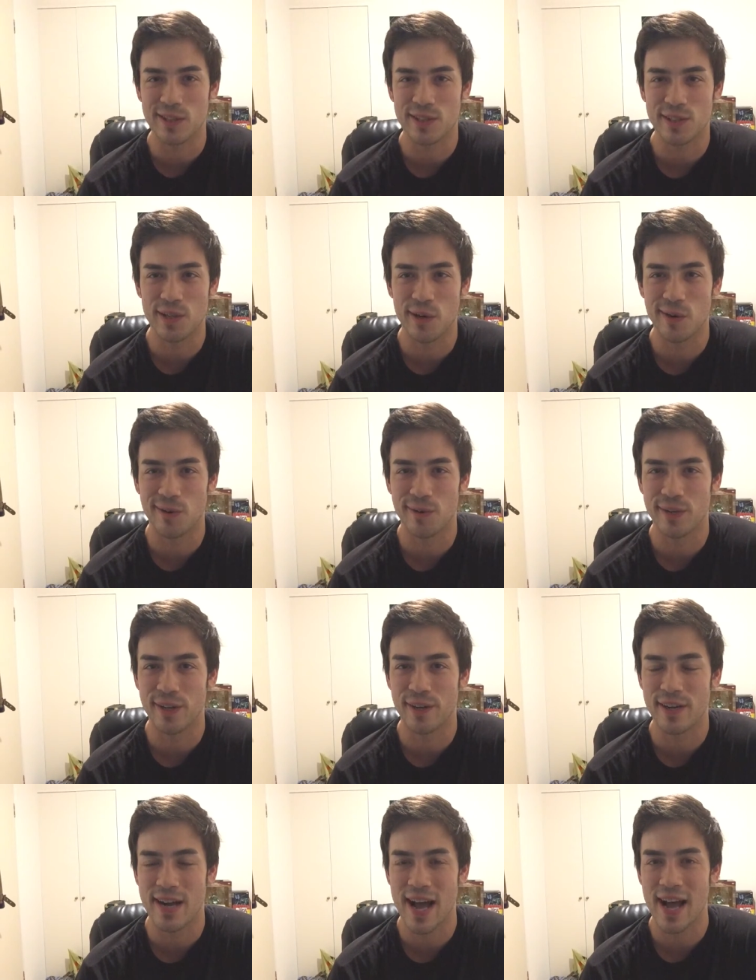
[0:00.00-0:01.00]
So
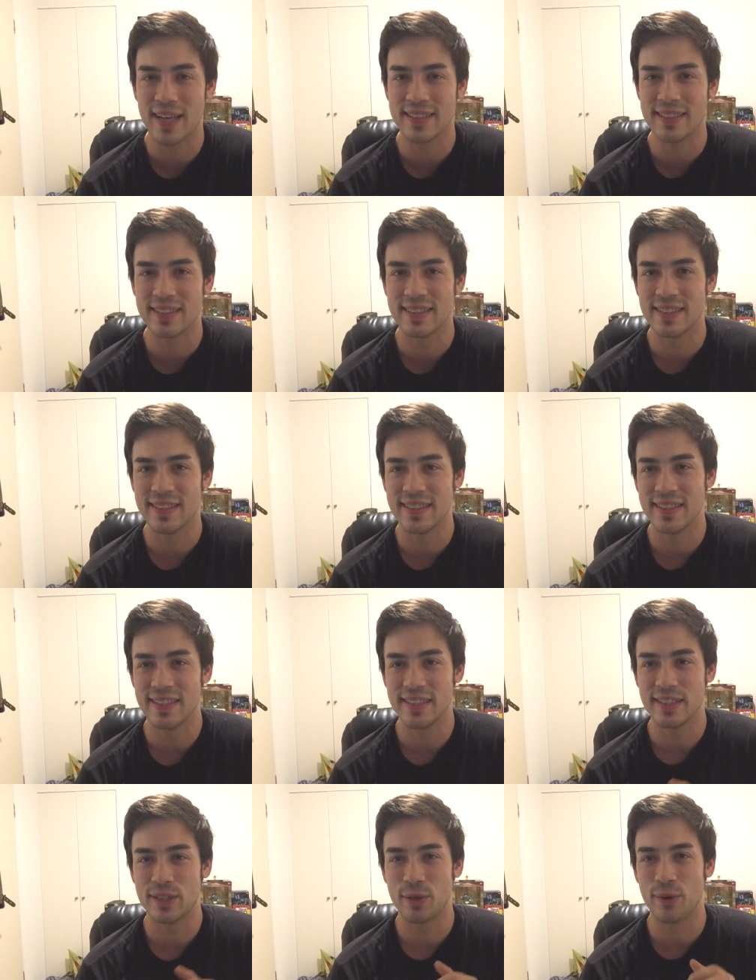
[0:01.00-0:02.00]
you're not
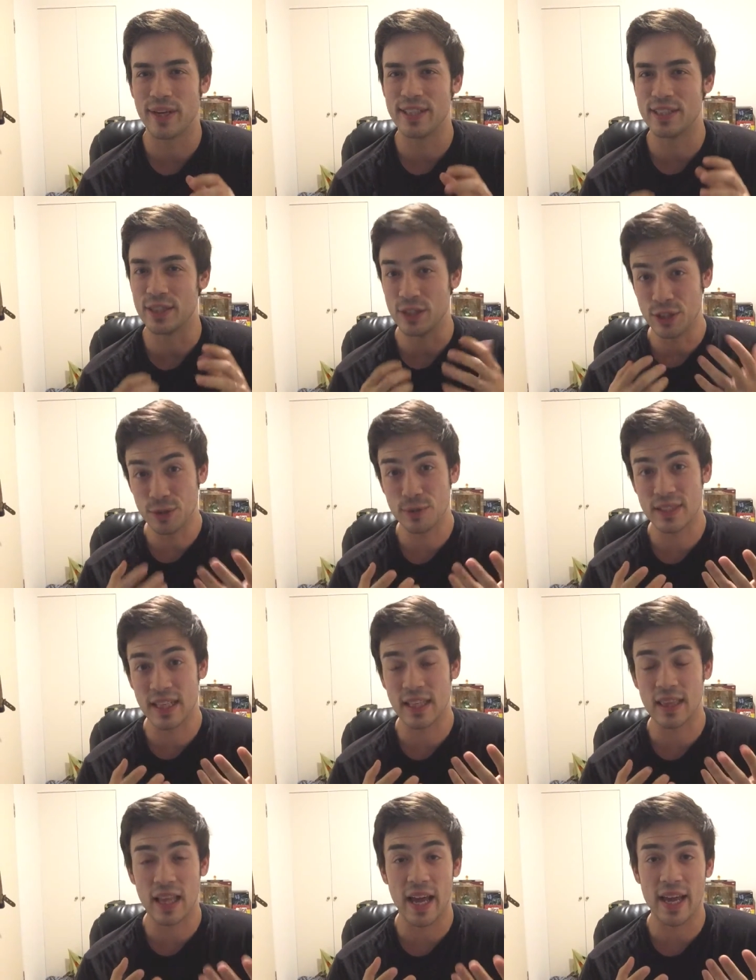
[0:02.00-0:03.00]
going to use
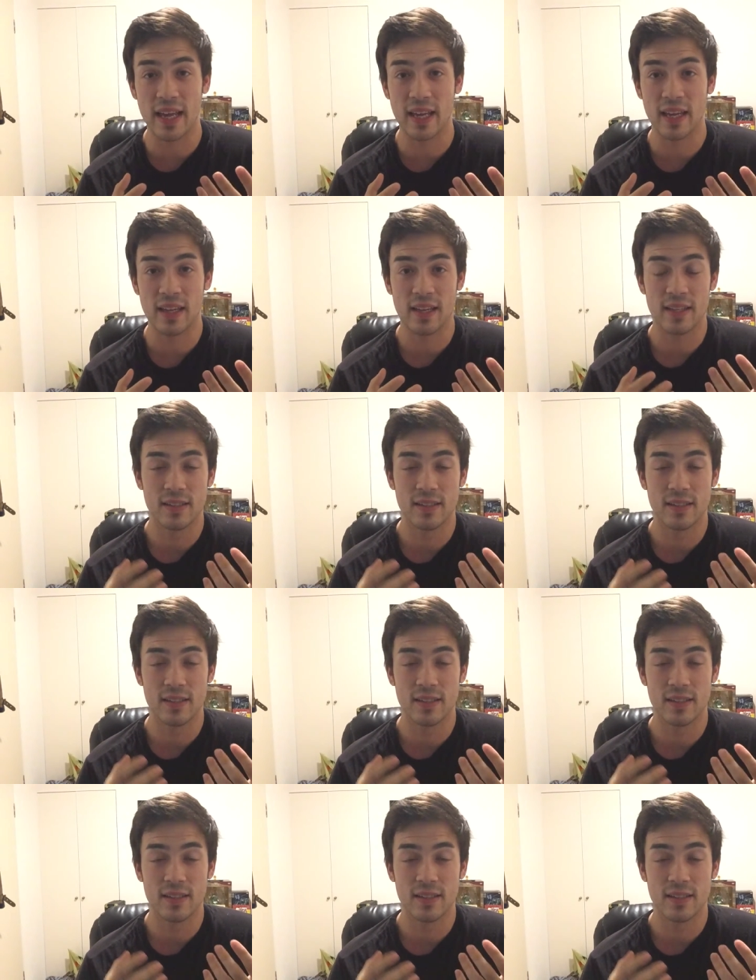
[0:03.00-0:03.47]
it like